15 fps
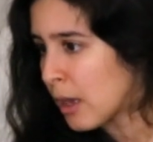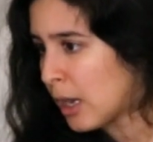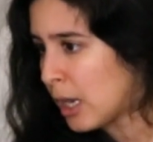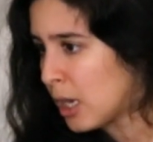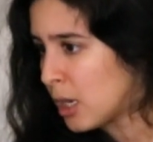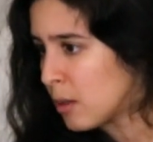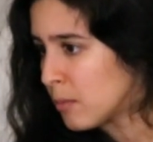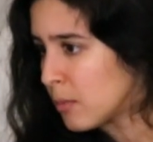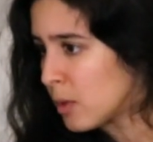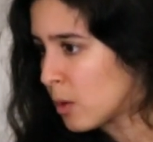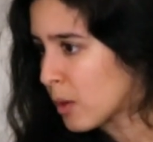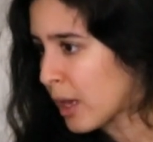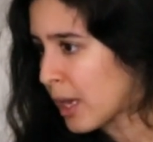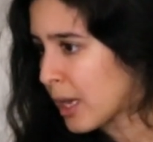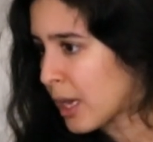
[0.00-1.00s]

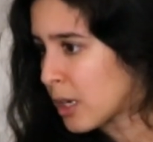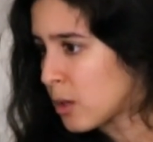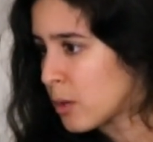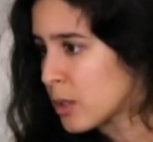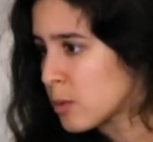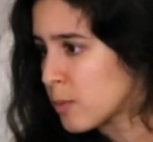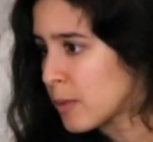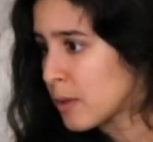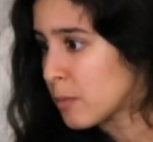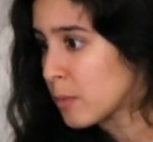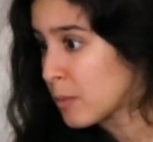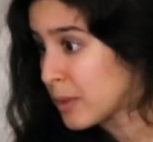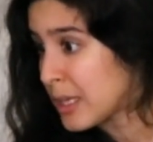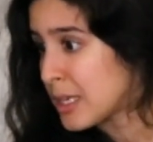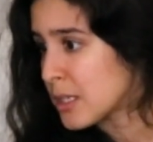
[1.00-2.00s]
Can you
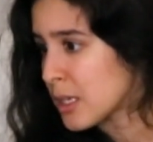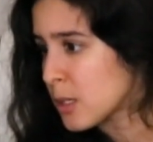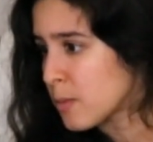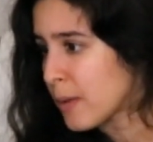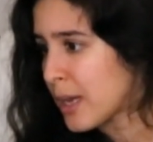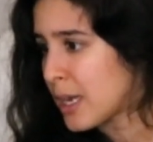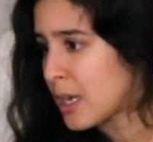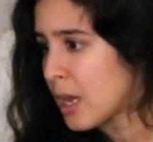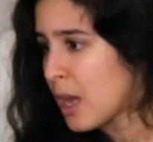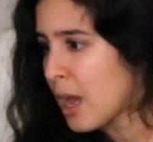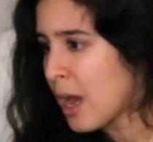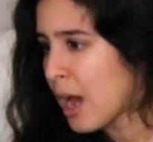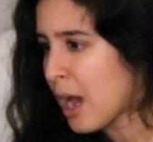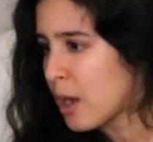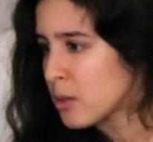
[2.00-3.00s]
please explain
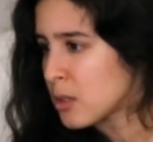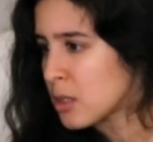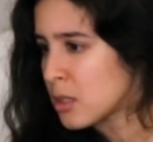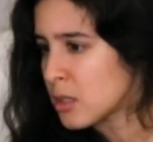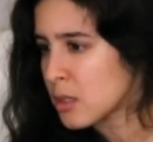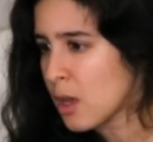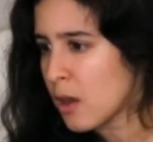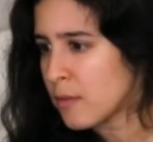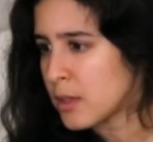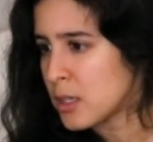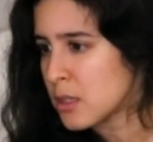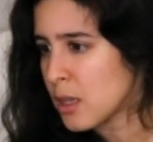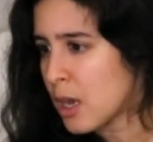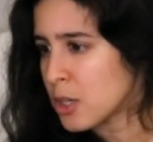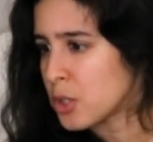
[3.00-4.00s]
how to dissolve
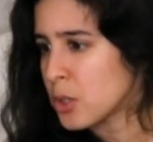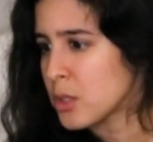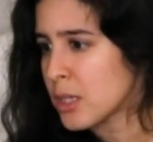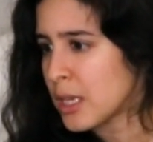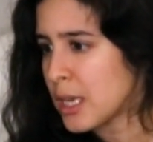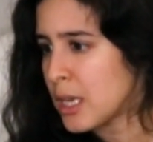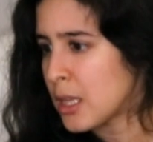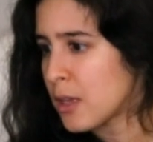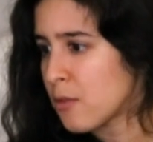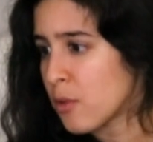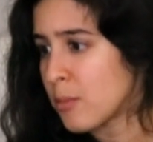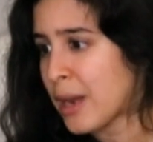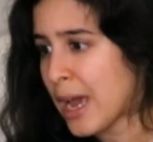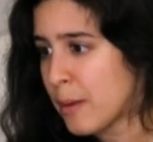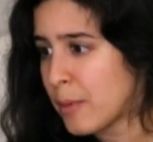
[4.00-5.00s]
these nodules and healing
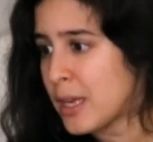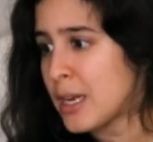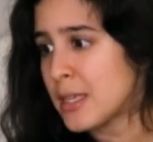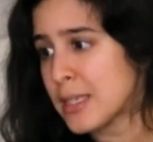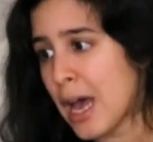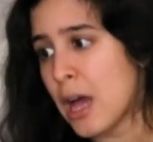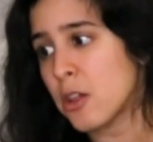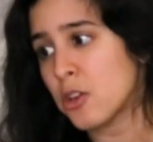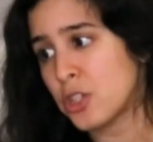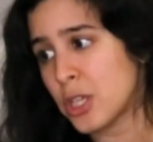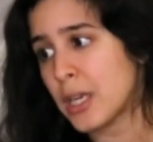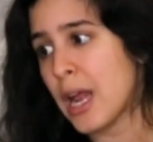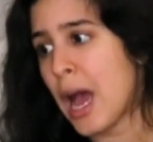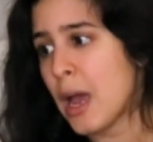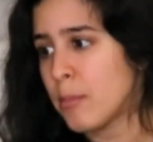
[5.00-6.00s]
from diabetes,
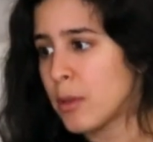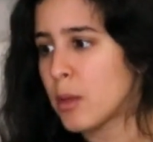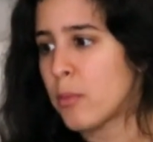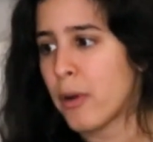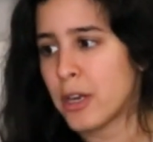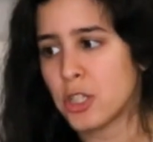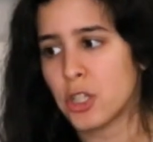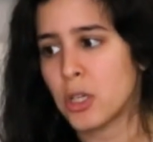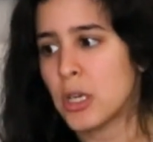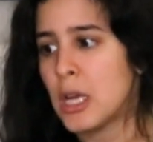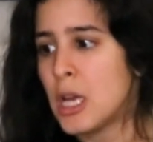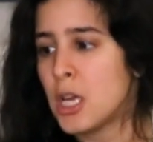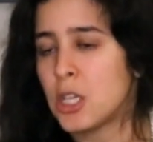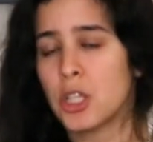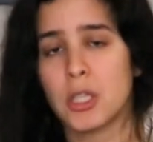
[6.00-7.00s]
allergy, and high blood pressure?
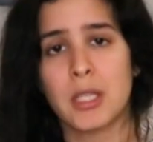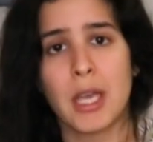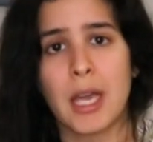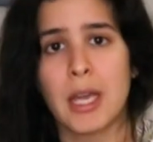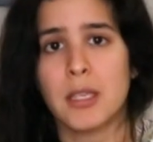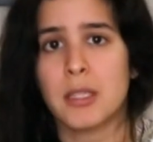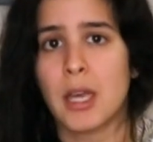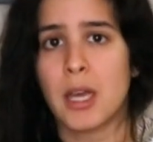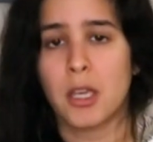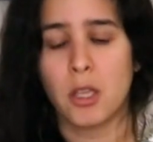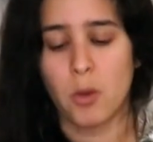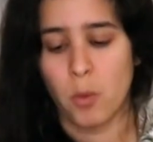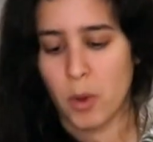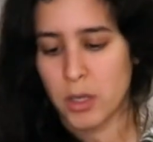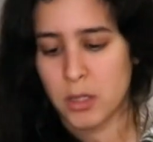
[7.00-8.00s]
Just like I said,
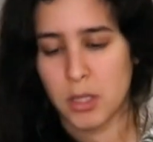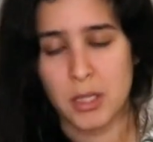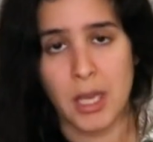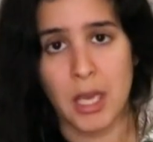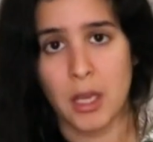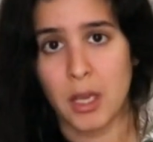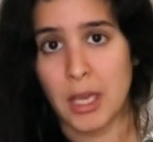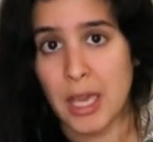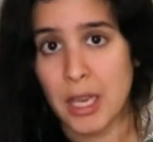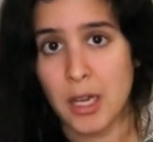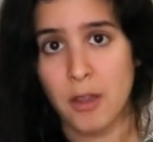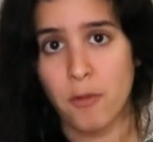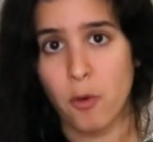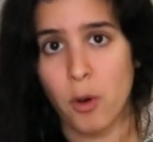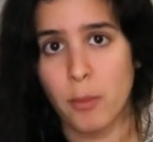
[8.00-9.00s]
you want to take
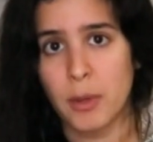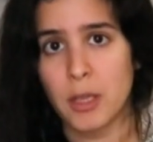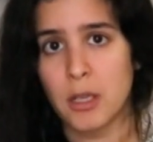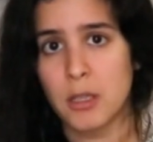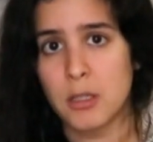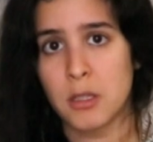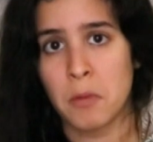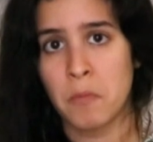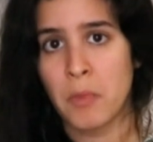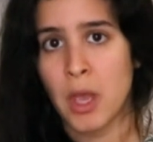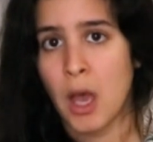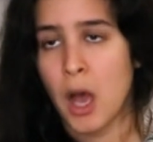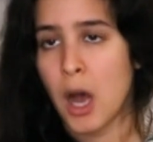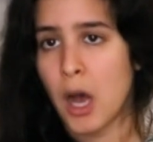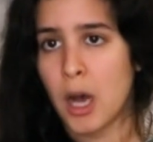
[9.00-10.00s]
kidney formulas.
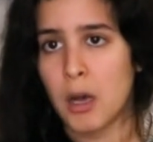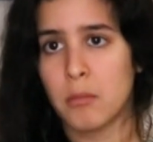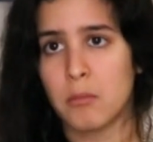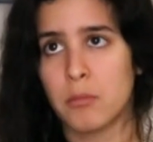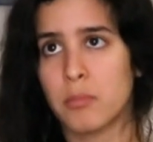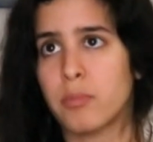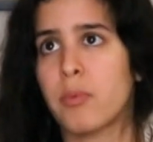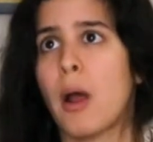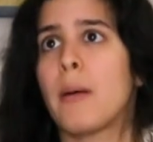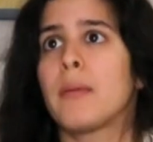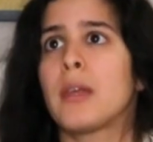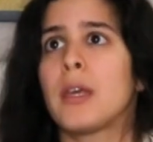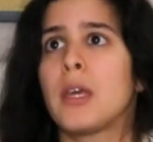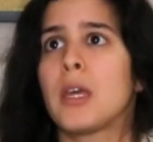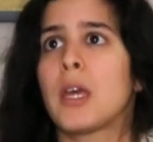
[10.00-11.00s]

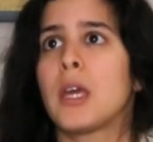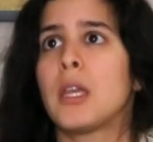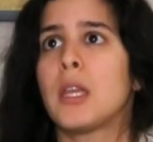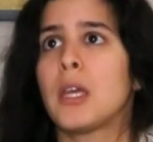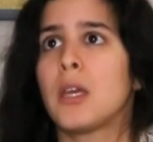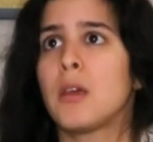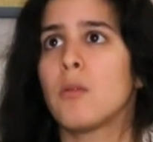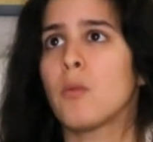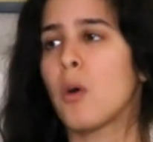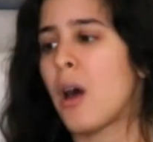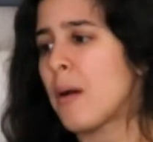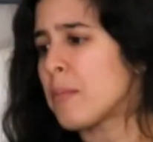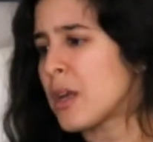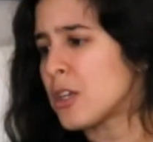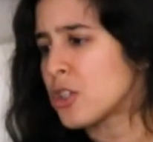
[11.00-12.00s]
Probably kidney, well,
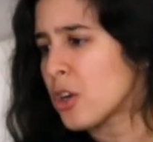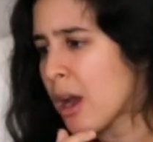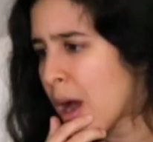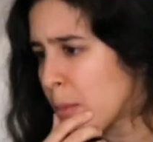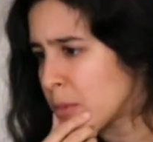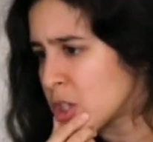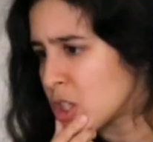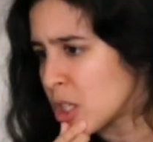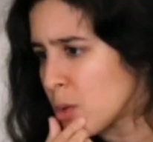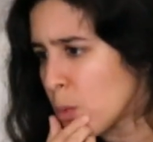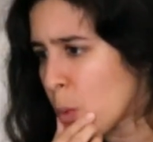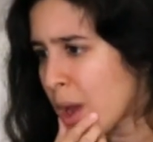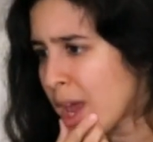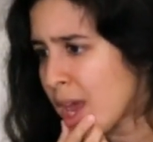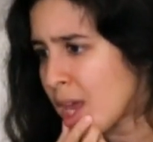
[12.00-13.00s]
I'm not sure how much she
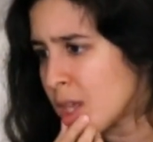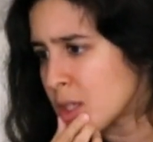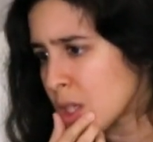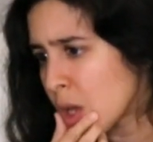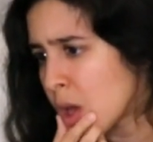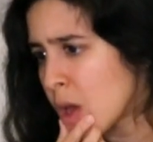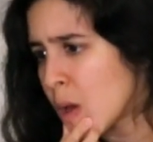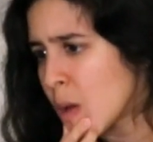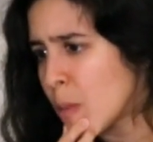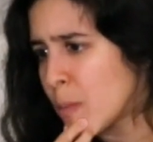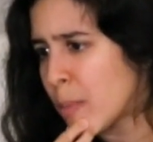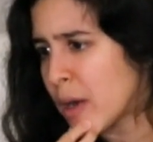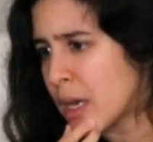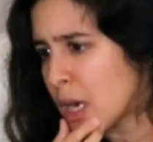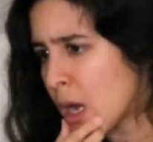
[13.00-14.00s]
weighs,
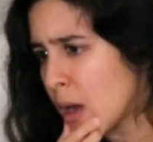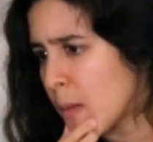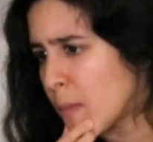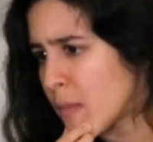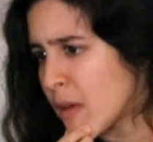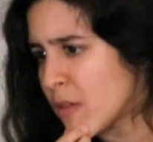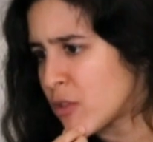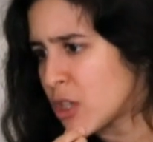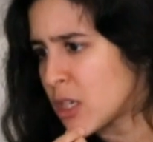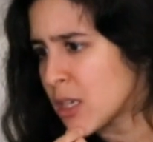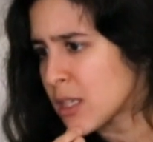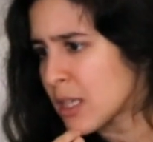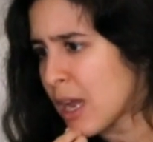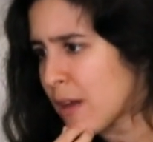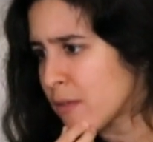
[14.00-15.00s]
but if she
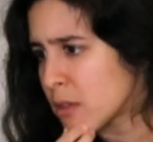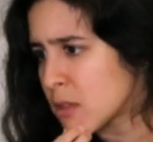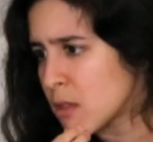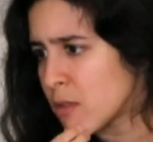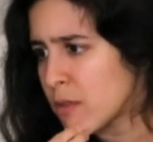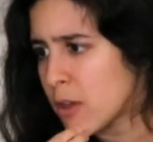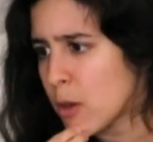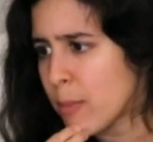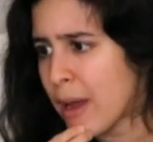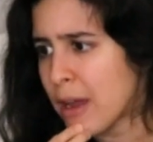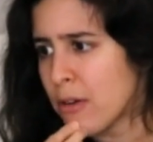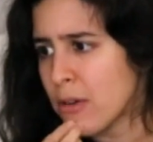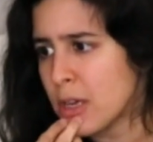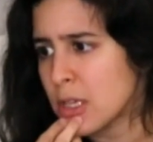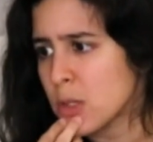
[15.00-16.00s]
doesn't have a severe
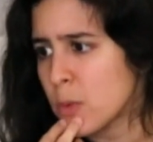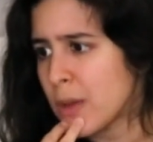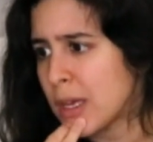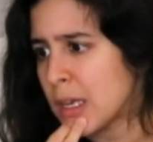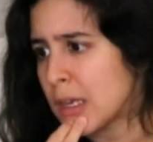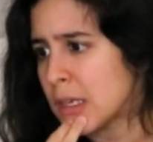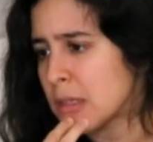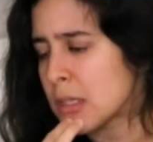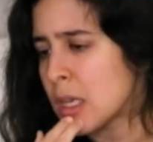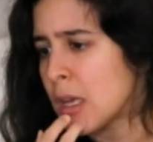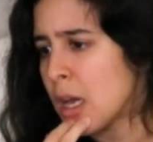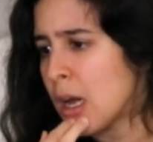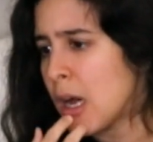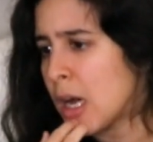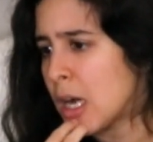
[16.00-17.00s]
pancreas weakness,
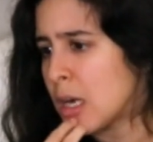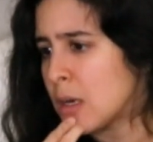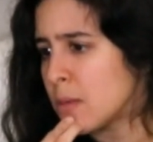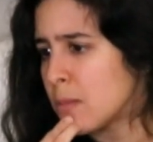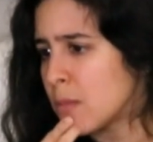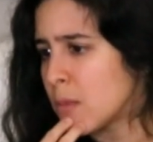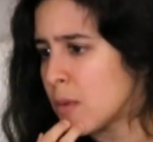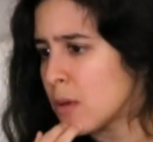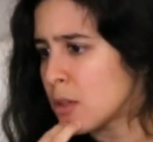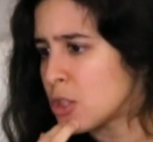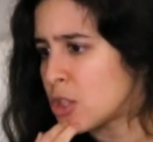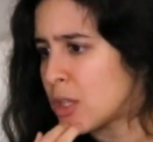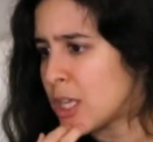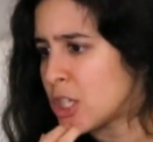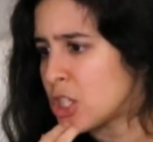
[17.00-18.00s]

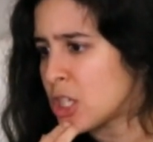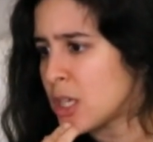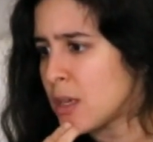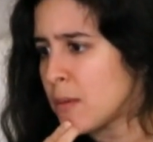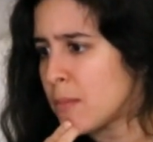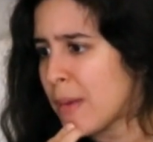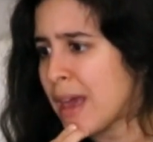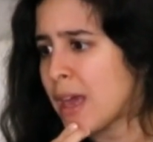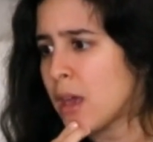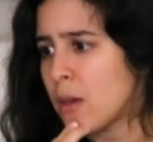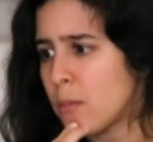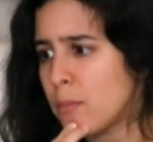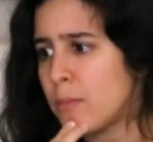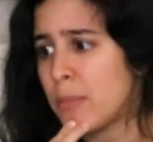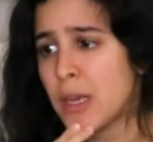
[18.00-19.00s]
then she
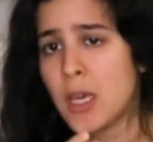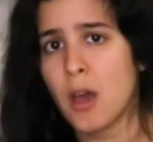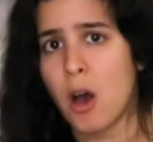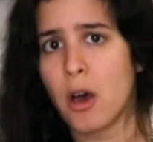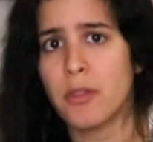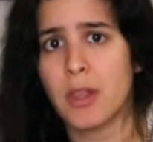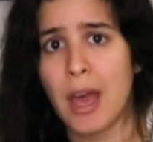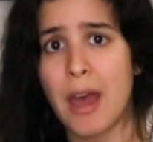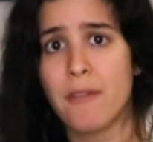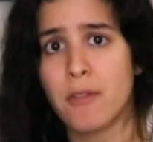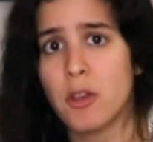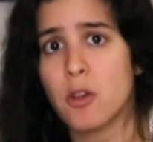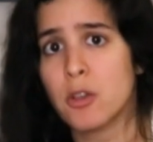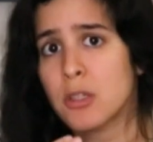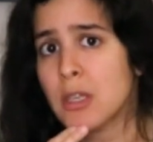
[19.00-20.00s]
may be on the
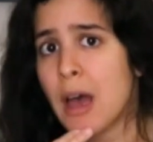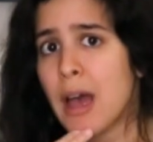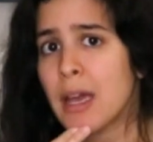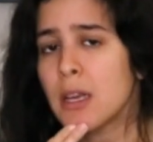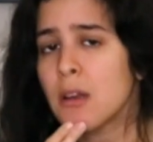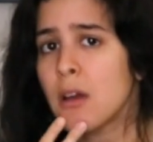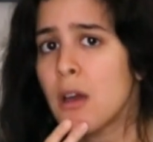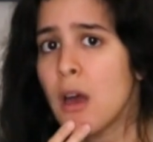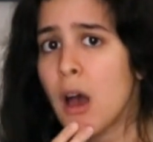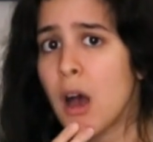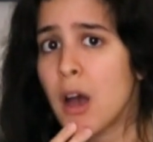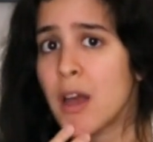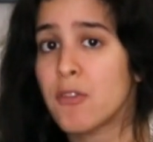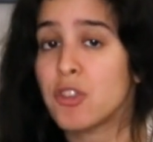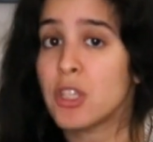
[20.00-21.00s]
heavier side.
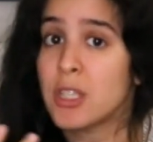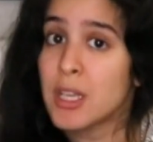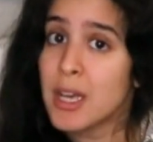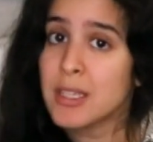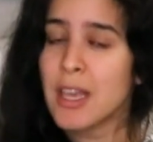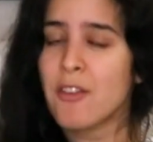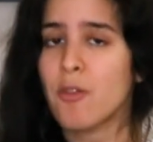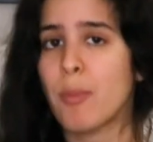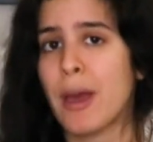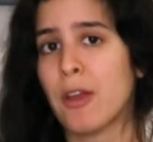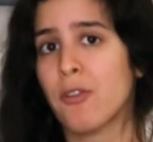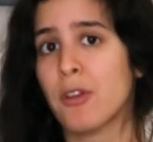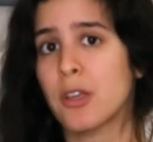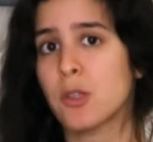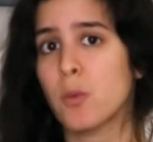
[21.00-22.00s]
If she does have a
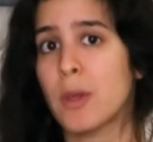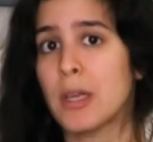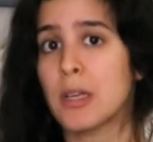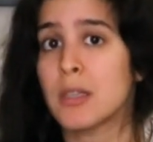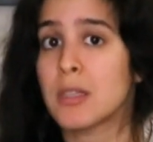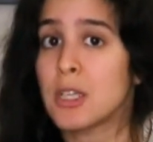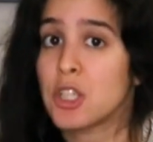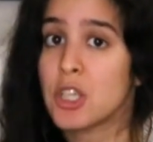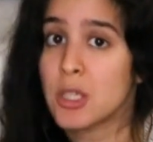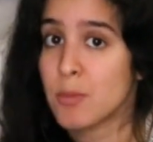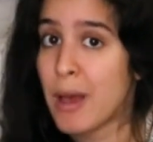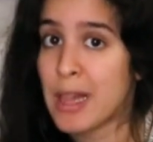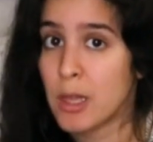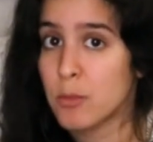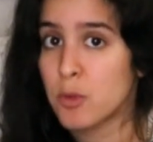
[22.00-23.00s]
pancreas weakness, then she's
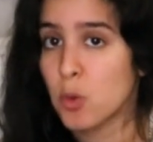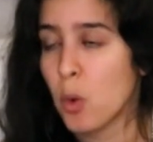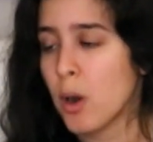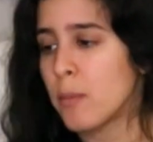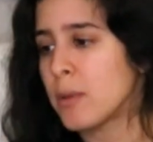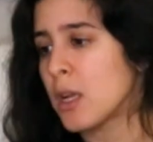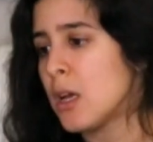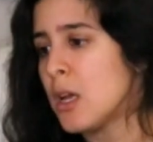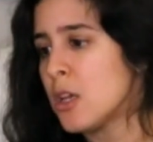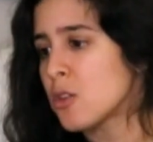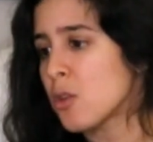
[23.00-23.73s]
malabsorbed.